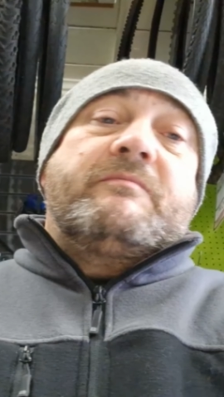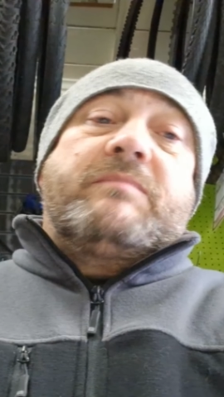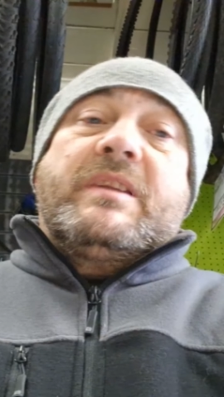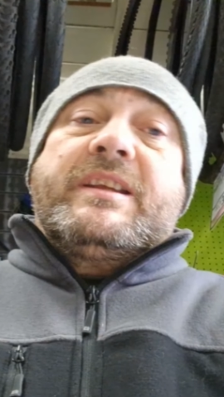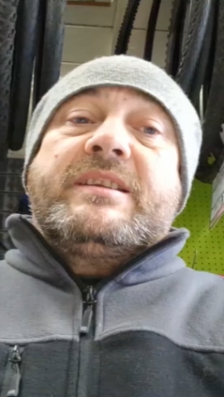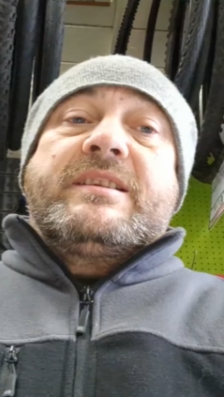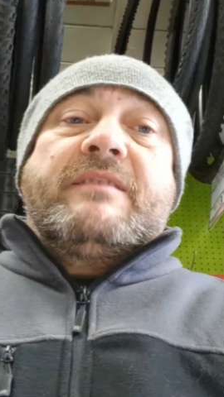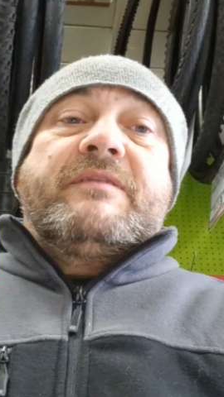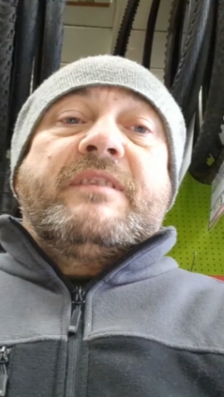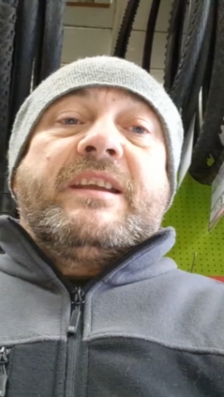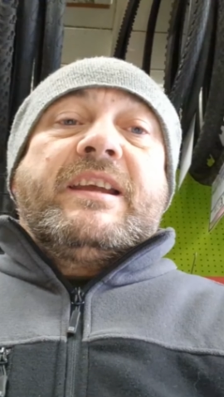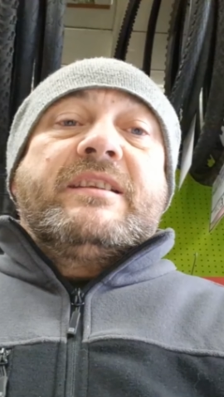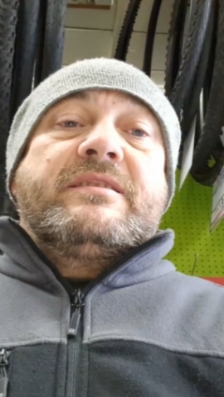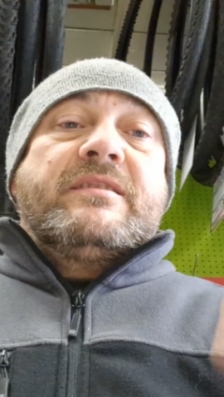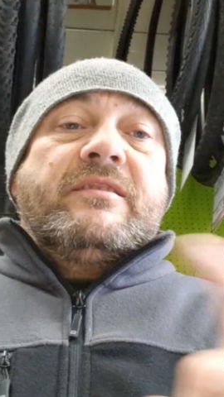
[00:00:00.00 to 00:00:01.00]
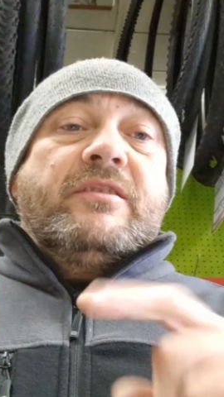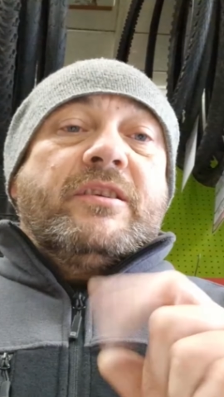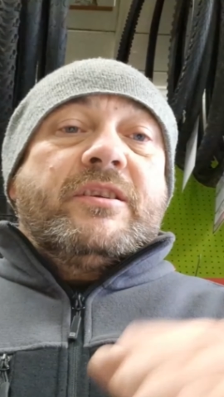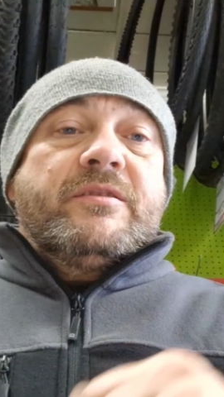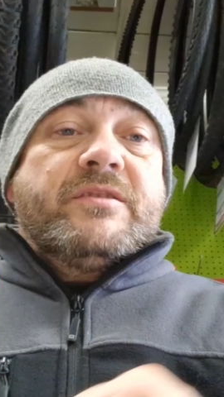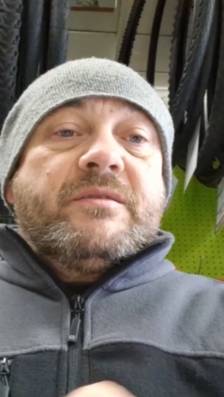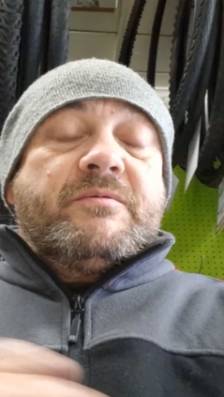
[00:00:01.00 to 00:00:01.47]
Please don't forget to
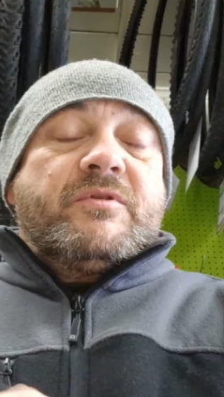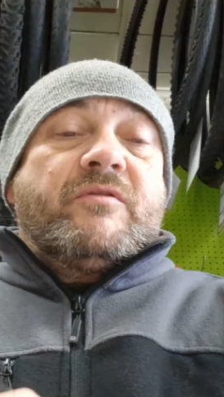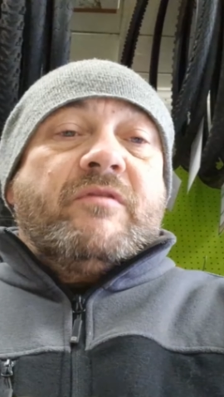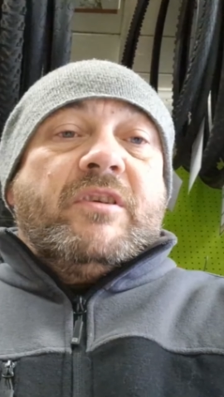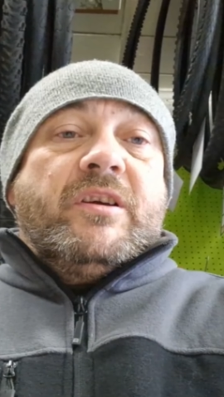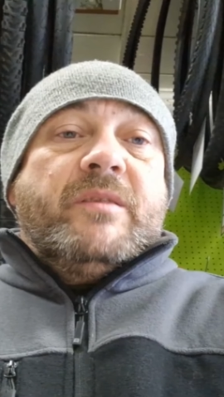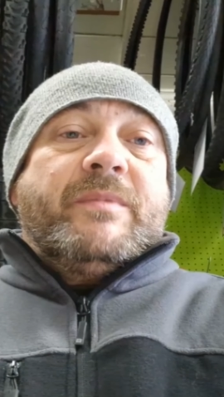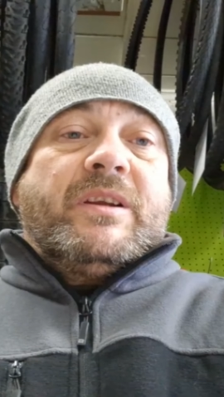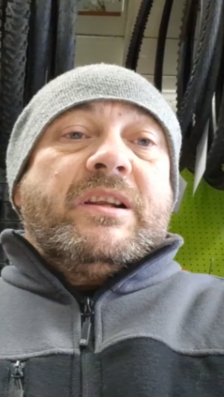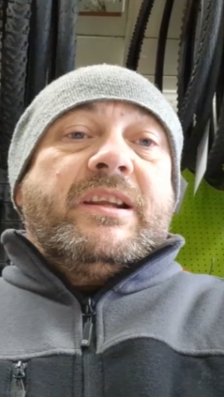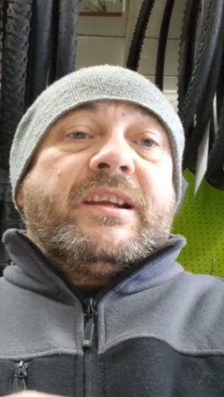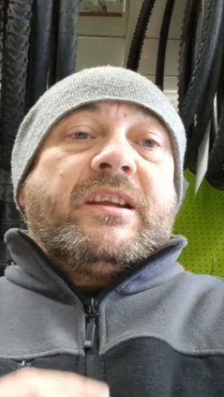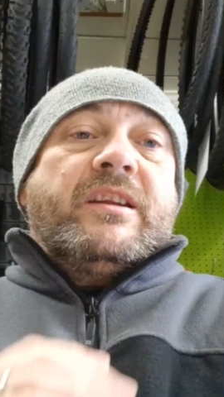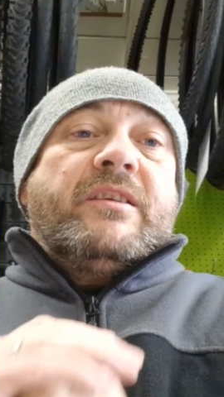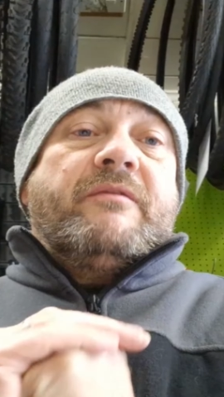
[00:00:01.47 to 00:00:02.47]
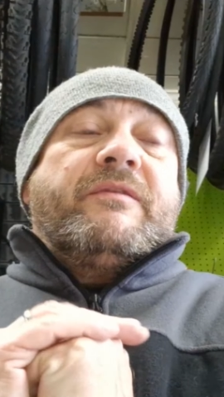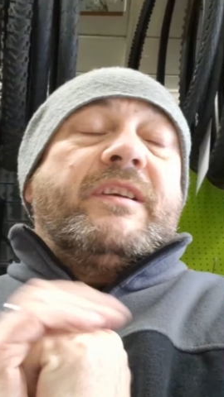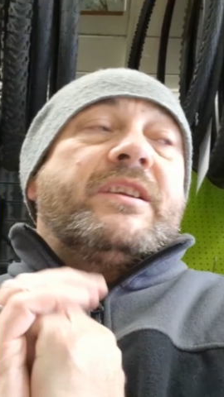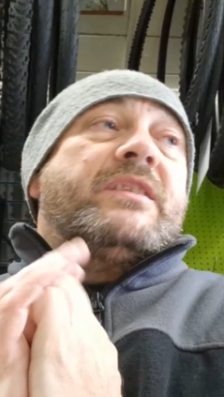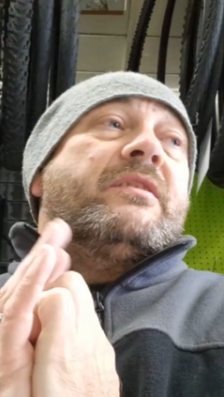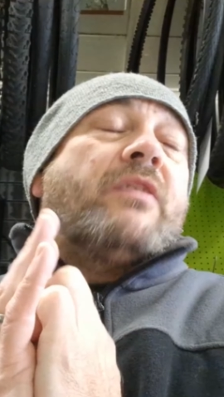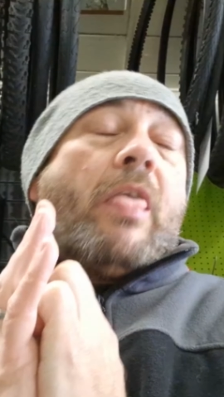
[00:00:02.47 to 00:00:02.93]
like and subscribe and click
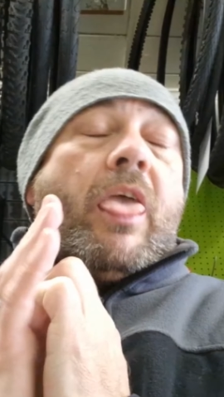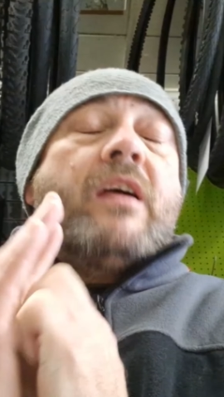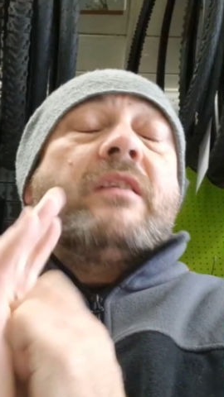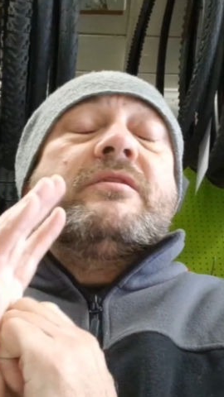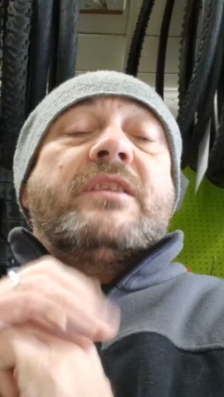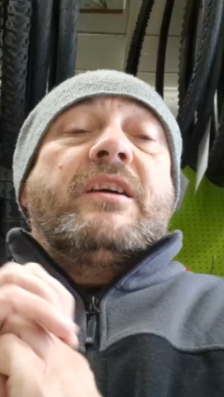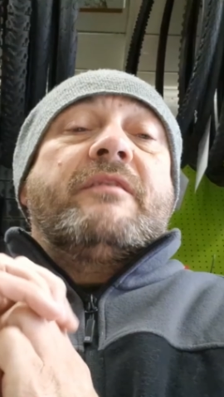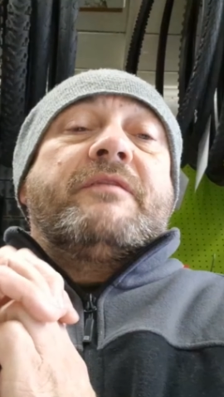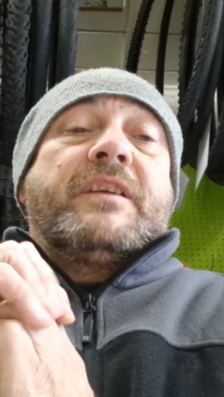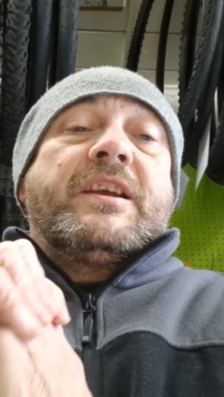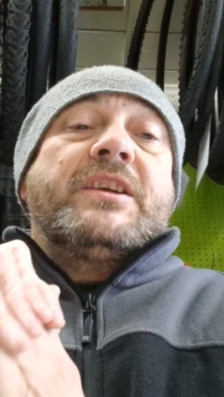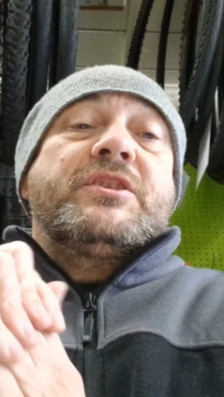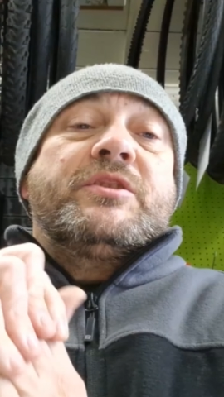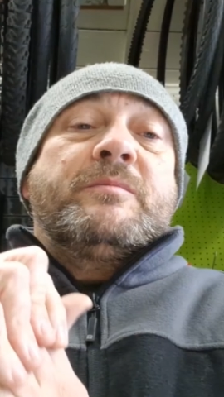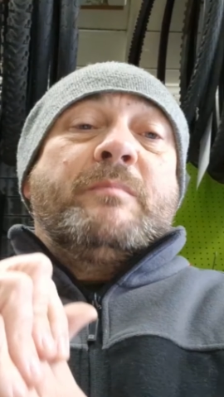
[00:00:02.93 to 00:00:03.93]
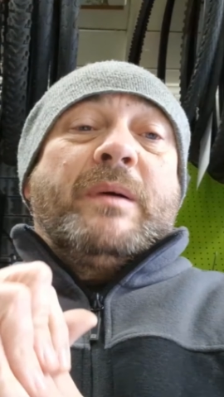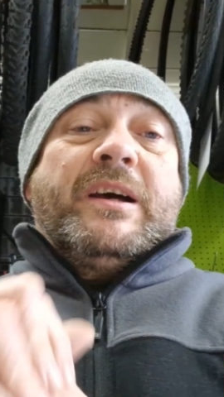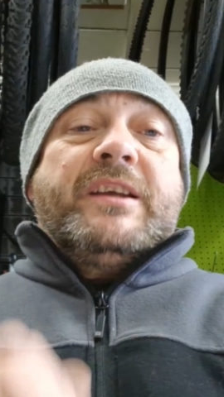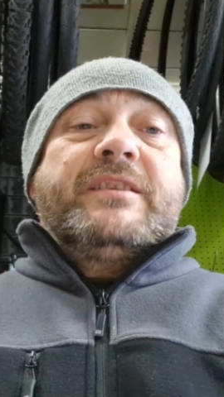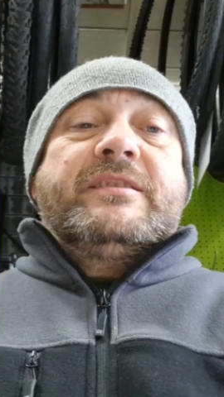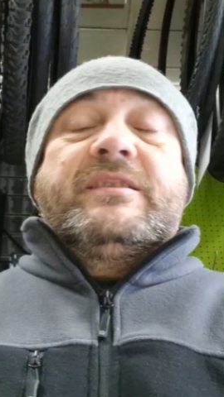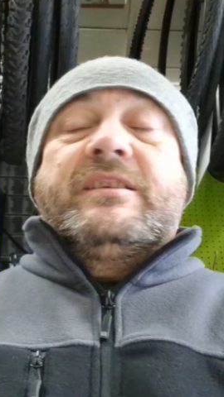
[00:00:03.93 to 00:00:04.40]
the notification
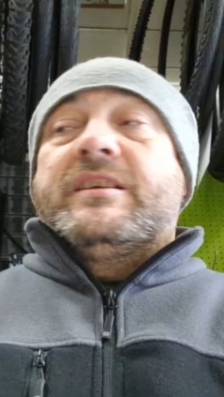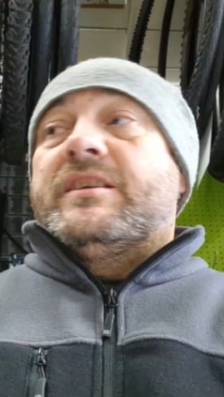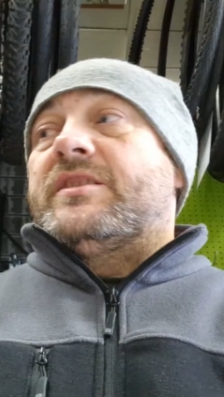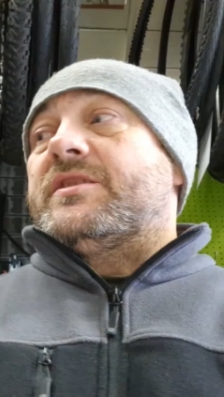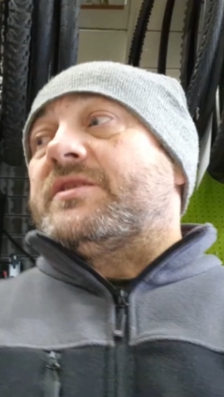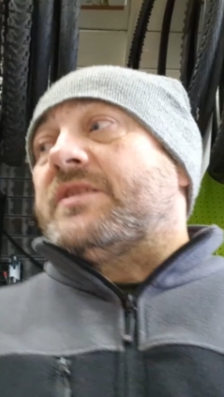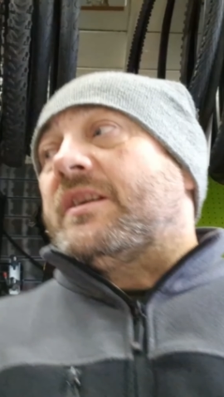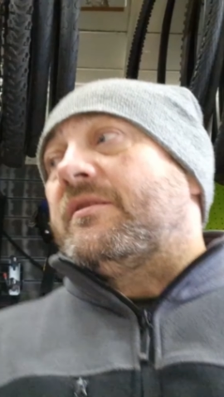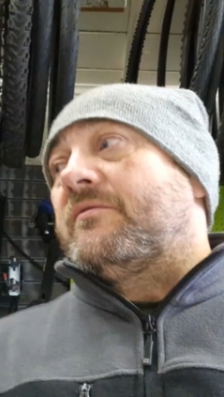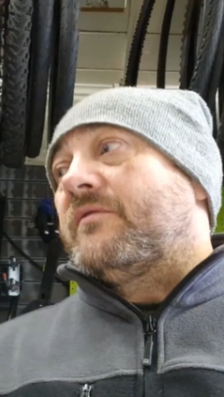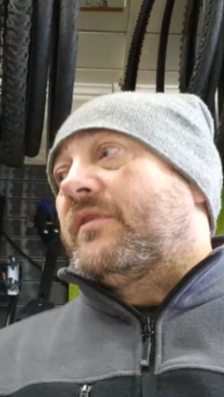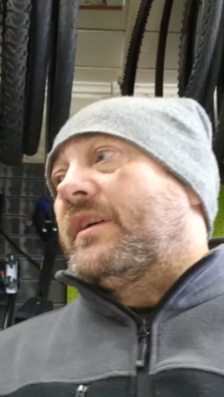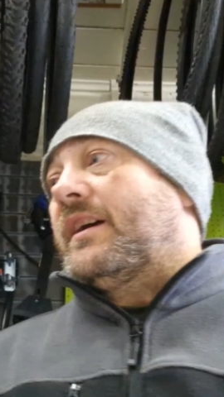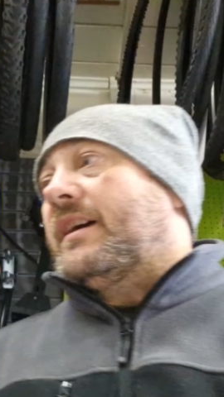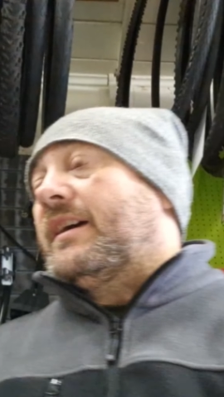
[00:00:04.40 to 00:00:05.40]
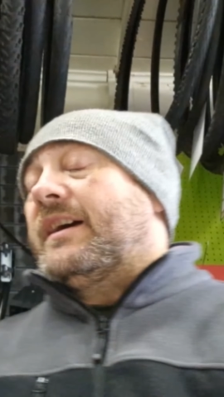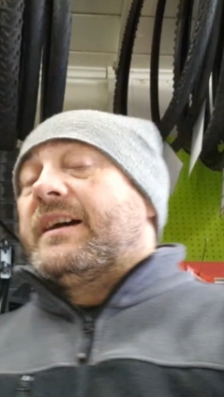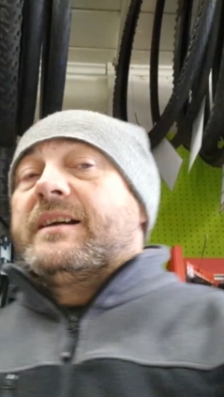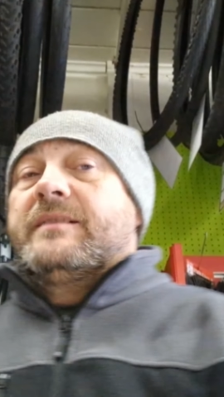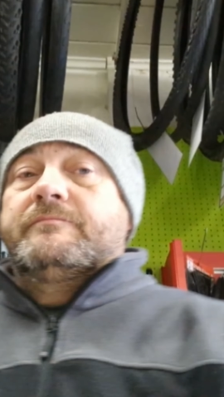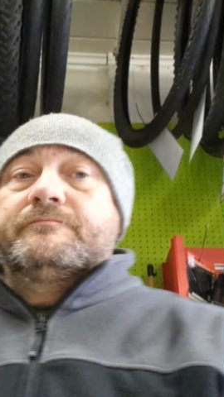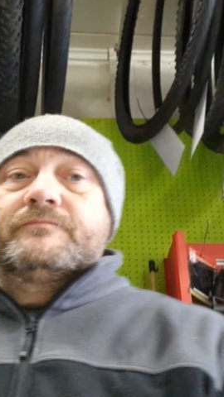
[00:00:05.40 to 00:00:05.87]
button so that
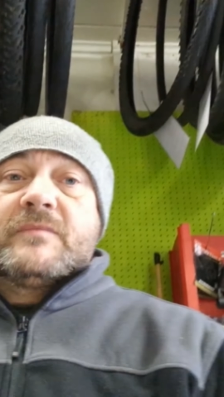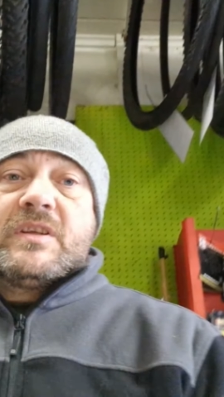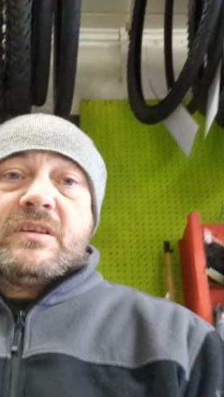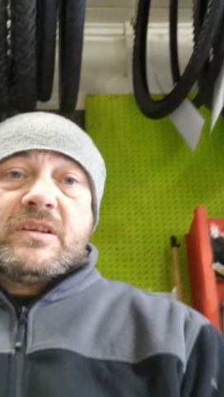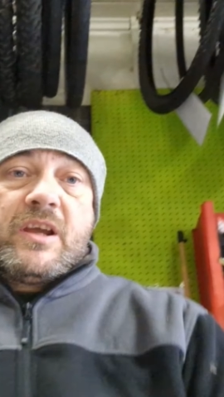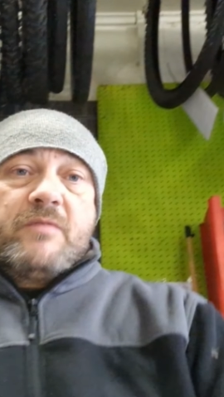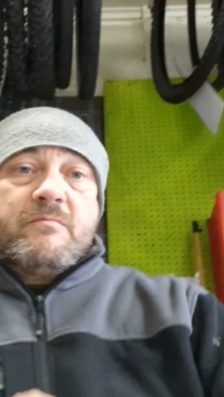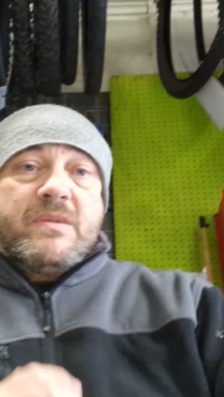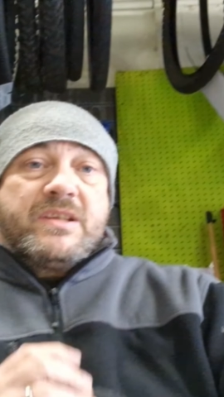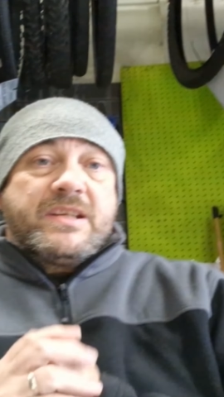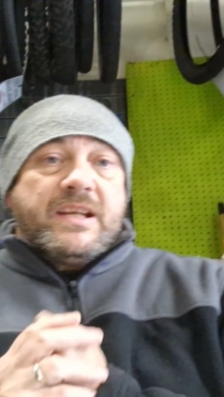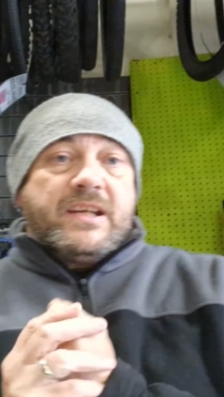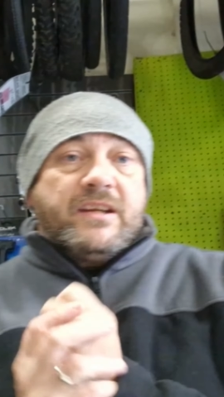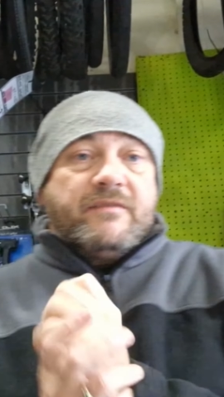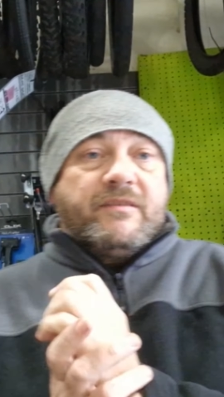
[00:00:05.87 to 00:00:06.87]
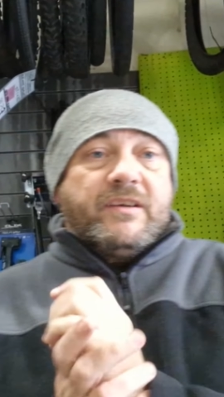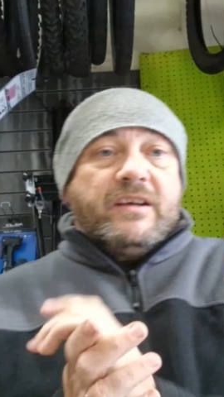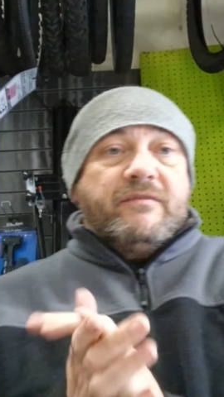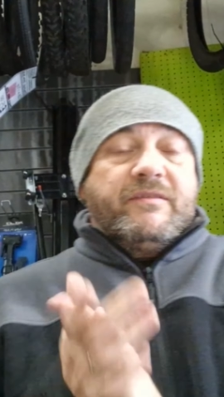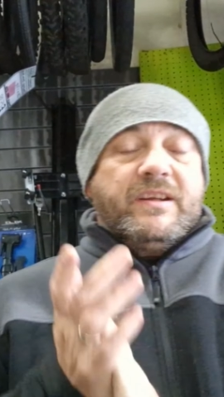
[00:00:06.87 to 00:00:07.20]
um, you don't miss any of our